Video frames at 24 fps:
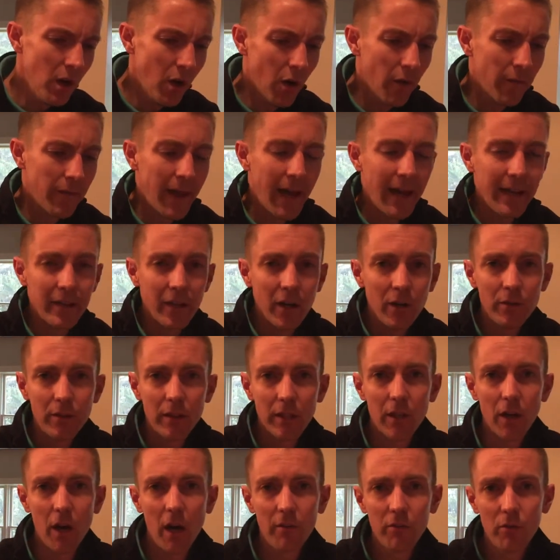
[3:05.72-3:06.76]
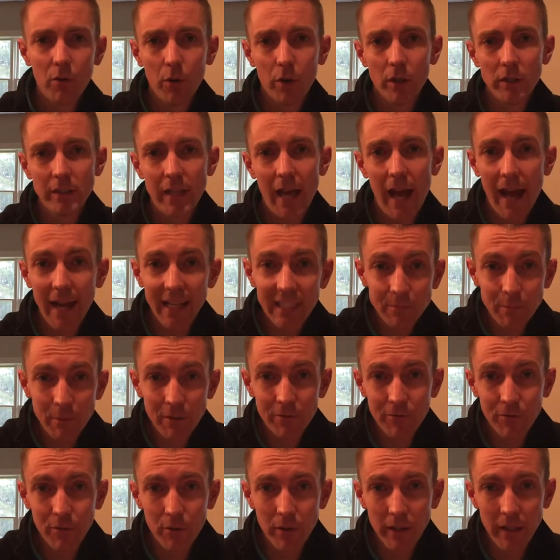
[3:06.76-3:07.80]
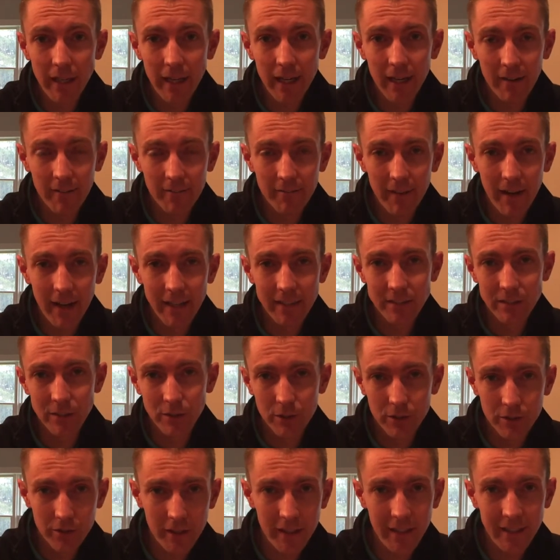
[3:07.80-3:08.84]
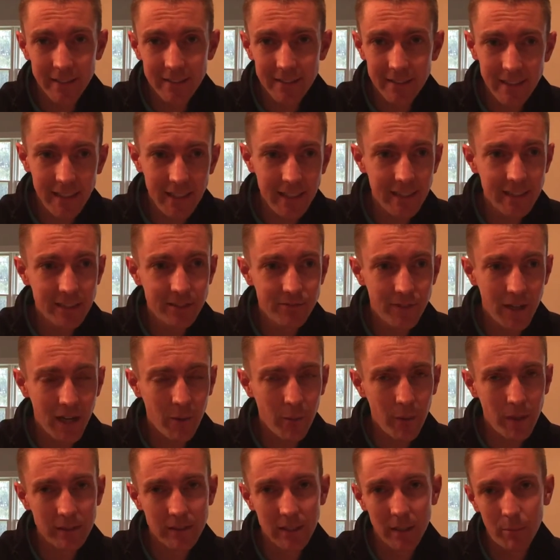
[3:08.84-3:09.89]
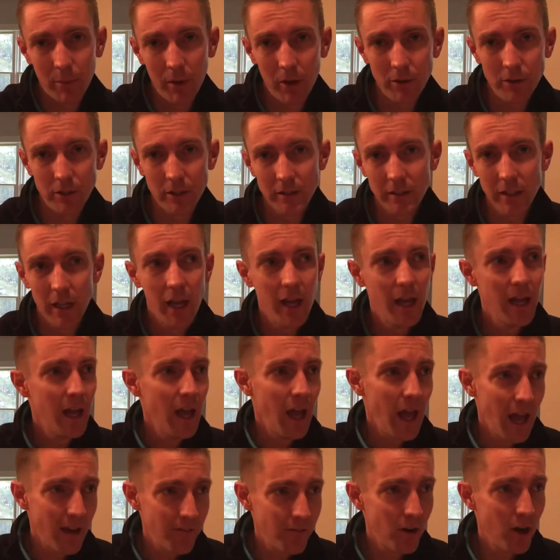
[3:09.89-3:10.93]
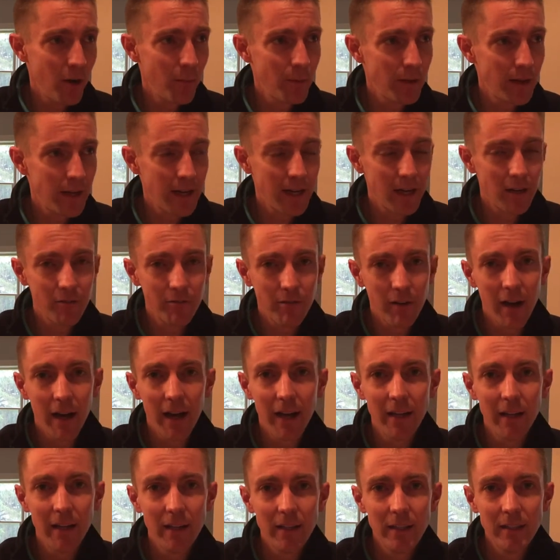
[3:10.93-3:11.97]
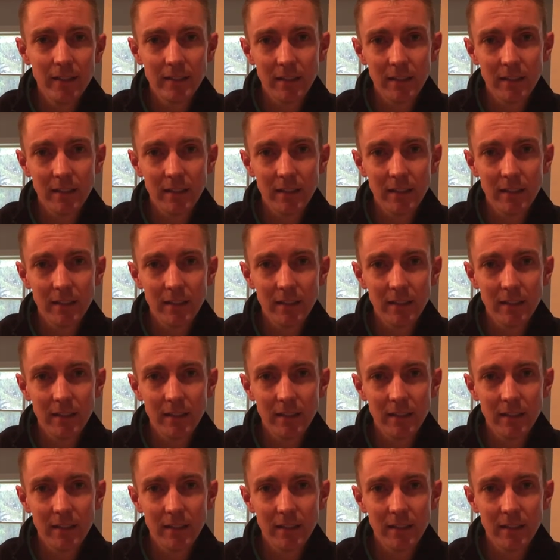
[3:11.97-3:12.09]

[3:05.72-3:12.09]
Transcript: On that note, the golf course has been fully aerified. So greens, tees, fairways, and approaches have all been aerified.